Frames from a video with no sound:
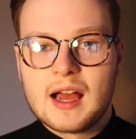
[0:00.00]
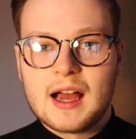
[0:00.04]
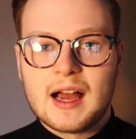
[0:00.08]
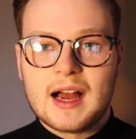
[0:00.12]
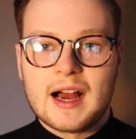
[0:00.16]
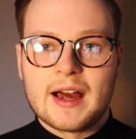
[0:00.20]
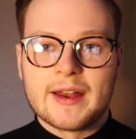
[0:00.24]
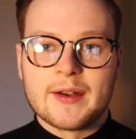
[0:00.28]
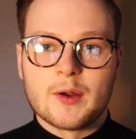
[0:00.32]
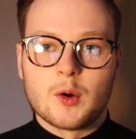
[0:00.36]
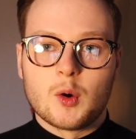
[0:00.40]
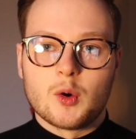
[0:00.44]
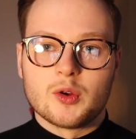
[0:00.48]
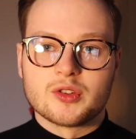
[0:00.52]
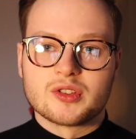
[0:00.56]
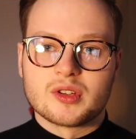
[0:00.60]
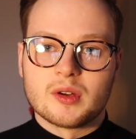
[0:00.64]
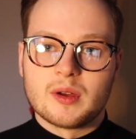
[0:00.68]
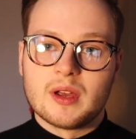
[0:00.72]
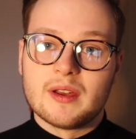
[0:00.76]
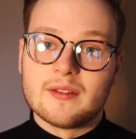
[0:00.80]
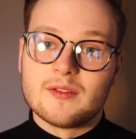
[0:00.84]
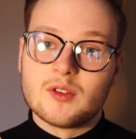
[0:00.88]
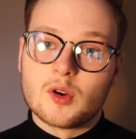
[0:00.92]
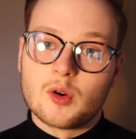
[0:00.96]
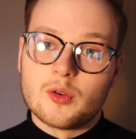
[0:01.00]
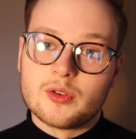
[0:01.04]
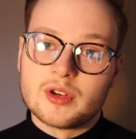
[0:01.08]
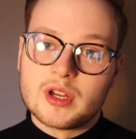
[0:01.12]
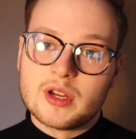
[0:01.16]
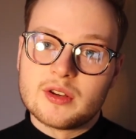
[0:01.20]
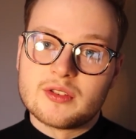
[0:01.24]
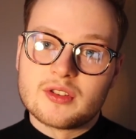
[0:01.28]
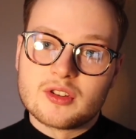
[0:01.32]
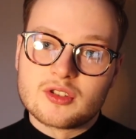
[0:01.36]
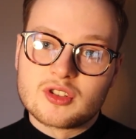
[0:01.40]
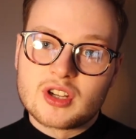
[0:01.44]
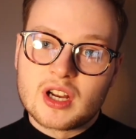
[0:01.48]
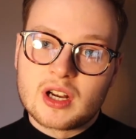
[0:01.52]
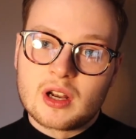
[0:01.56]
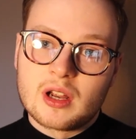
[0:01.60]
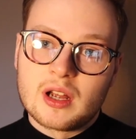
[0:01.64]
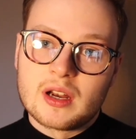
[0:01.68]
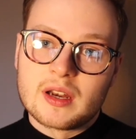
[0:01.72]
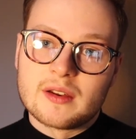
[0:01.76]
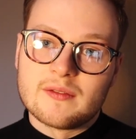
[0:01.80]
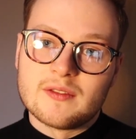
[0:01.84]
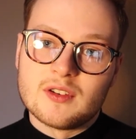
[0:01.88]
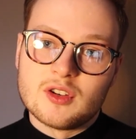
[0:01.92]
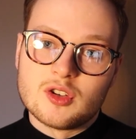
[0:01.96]
And also, if you're new to the channel
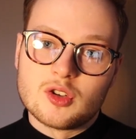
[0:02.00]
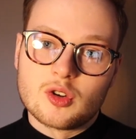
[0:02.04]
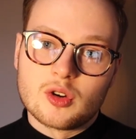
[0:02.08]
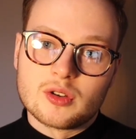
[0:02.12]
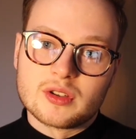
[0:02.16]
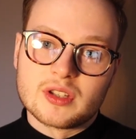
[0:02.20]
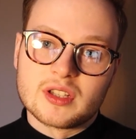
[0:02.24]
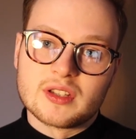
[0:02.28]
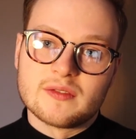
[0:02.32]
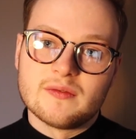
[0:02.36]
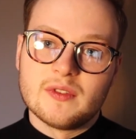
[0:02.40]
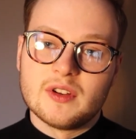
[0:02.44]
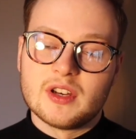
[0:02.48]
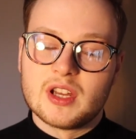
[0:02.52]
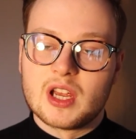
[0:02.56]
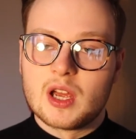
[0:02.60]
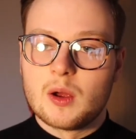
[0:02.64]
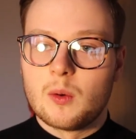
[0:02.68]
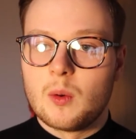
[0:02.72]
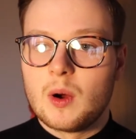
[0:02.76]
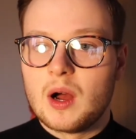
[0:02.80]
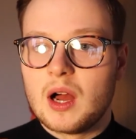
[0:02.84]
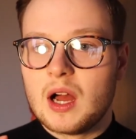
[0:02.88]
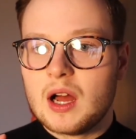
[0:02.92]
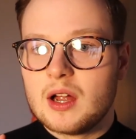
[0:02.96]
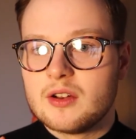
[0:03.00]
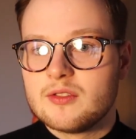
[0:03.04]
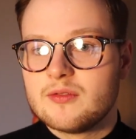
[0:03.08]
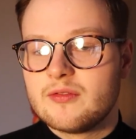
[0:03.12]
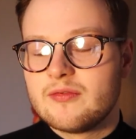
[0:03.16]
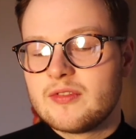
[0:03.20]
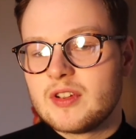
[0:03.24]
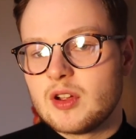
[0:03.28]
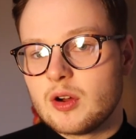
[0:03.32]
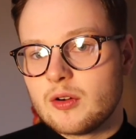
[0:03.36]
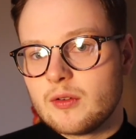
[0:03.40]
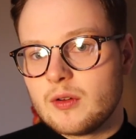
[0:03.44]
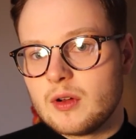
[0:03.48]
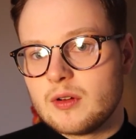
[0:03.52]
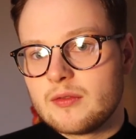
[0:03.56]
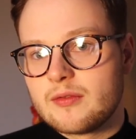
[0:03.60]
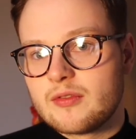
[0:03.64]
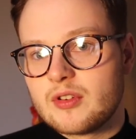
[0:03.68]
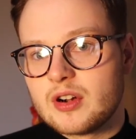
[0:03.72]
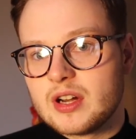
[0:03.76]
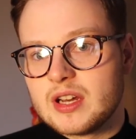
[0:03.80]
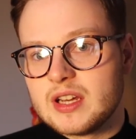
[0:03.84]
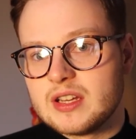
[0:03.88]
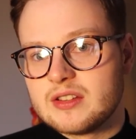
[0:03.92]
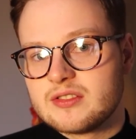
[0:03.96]
and you've enjoyed this video, feel
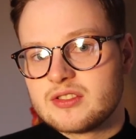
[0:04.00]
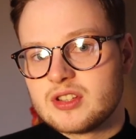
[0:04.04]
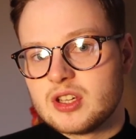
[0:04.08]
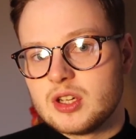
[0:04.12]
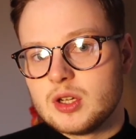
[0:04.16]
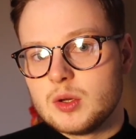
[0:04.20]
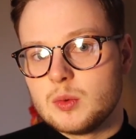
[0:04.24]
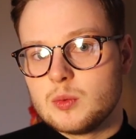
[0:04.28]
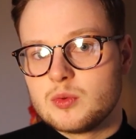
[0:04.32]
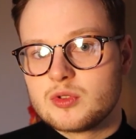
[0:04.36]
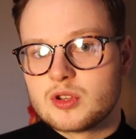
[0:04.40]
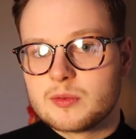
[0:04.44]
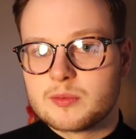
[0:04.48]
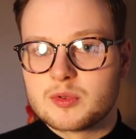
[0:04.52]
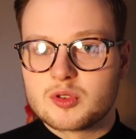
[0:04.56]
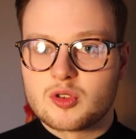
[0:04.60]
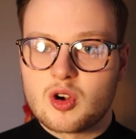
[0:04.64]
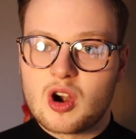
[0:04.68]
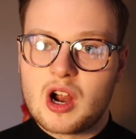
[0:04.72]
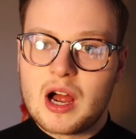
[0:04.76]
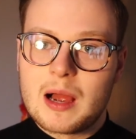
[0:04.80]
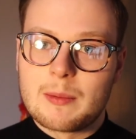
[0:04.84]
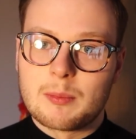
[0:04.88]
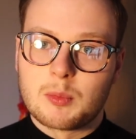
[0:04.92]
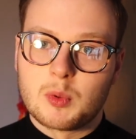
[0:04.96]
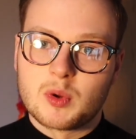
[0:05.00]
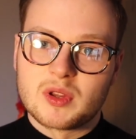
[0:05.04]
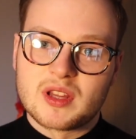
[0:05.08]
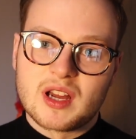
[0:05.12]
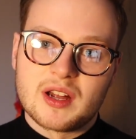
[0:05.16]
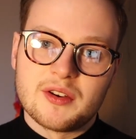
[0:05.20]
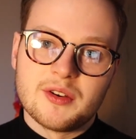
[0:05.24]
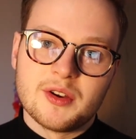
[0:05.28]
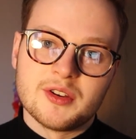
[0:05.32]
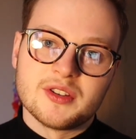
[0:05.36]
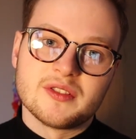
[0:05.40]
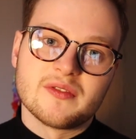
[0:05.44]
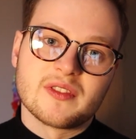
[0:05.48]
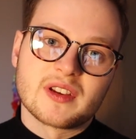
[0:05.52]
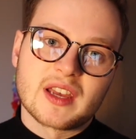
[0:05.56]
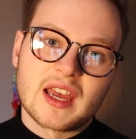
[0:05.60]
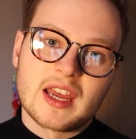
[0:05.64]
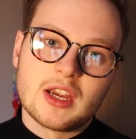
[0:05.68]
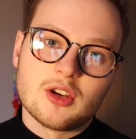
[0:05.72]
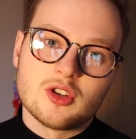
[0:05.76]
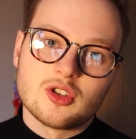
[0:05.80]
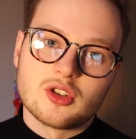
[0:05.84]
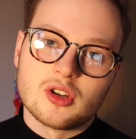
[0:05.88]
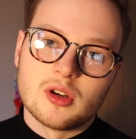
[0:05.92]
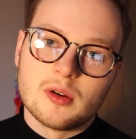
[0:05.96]
free to subscribe with that
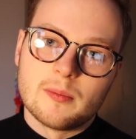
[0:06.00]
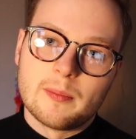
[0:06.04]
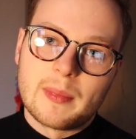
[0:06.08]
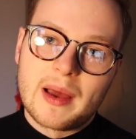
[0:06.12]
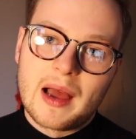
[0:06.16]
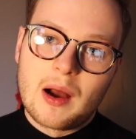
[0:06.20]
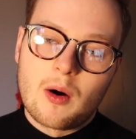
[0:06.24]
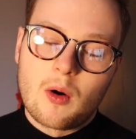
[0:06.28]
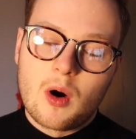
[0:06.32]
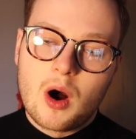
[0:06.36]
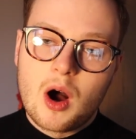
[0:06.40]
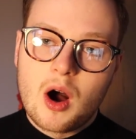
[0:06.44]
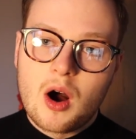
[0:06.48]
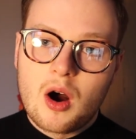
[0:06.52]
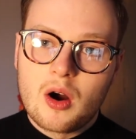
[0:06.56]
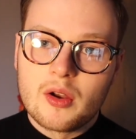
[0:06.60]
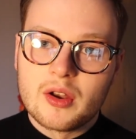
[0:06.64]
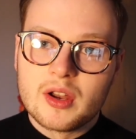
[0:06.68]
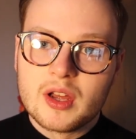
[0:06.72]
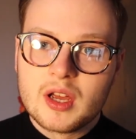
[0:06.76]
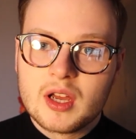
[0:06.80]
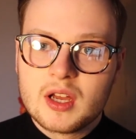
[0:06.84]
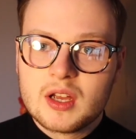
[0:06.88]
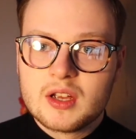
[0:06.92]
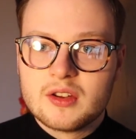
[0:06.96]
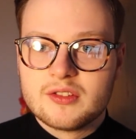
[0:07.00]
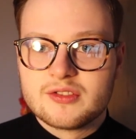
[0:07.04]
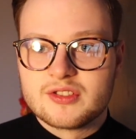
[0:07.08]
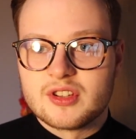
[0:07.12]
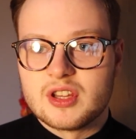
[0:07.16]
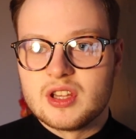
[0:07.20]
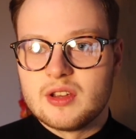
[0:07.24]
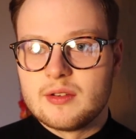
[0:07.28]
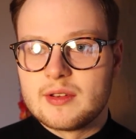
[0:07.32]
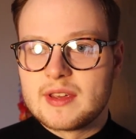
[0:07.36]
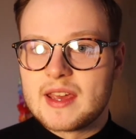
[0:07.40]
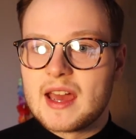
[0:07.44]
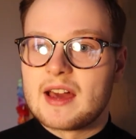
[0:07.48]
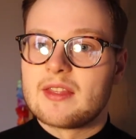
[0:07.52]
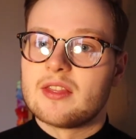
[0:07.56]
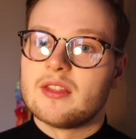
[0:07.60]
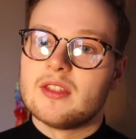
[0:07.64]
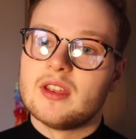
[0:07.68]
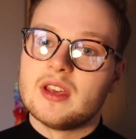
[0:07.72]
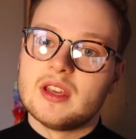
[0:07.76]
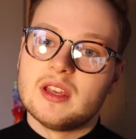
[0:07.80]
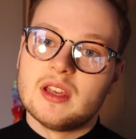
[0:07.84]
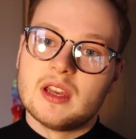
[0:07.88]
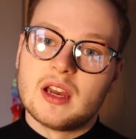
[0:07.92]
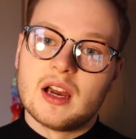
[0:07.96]
notification bell on, so that you get
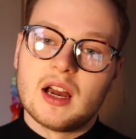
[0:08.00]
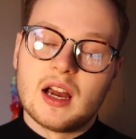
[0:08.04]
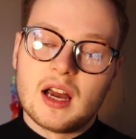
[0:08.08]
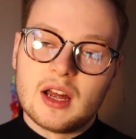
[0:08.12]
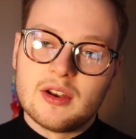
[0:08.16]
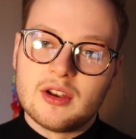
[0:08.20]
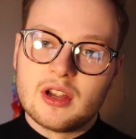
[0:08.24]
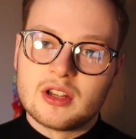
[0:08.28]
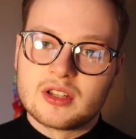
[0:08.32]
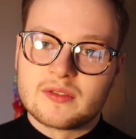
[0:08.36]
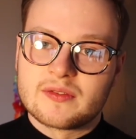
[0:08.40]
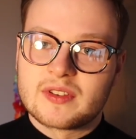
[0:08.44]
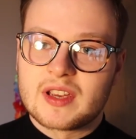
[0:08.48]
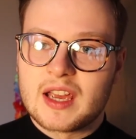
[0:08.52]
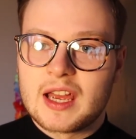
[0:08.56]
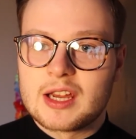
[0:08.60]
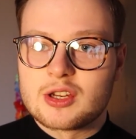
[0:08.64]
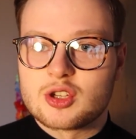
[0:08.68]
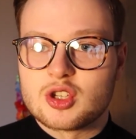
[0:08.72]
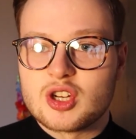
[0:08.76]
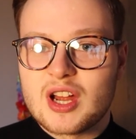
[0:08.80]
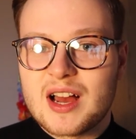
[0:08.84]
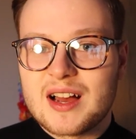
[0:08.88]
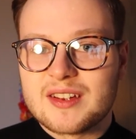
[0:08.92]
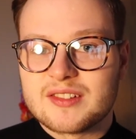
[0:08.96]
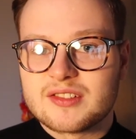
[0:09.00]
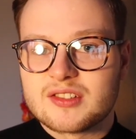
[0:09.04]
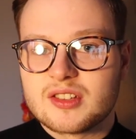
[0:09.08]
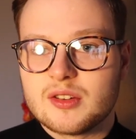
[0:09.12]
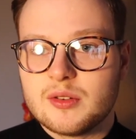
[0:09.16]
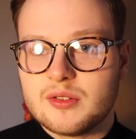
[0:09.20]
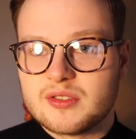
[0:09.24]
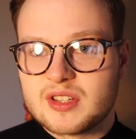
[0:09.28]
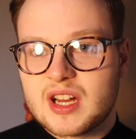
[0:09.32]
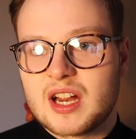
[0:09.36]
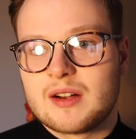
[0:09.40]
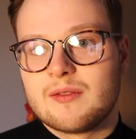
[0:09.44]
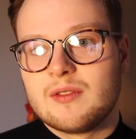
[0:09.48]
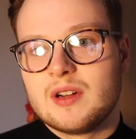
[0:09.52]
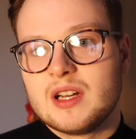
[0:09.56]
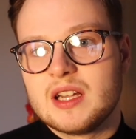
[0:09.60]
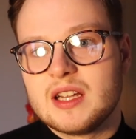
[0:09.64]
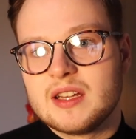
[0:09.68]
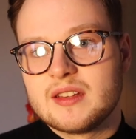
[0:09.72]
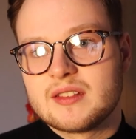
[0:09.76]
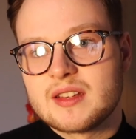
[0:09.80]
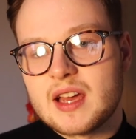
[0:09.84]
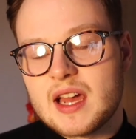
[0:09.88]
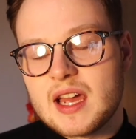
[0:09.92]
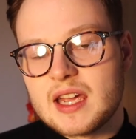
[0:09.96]
the notification as soon as I
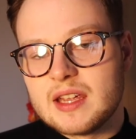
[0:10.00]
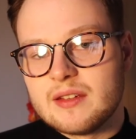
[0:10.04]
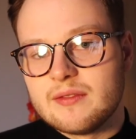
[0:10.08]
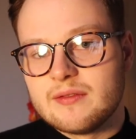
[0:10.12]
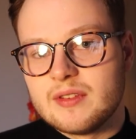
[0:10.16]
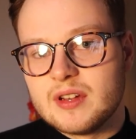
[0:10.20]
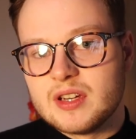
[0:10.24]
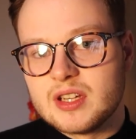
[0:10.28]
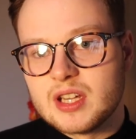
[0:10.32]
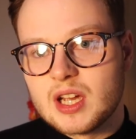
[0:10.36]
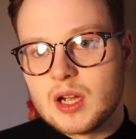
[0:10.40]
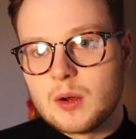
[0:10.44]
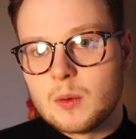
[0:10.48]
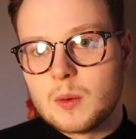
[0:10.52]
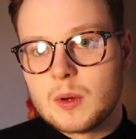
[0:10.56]
release a video.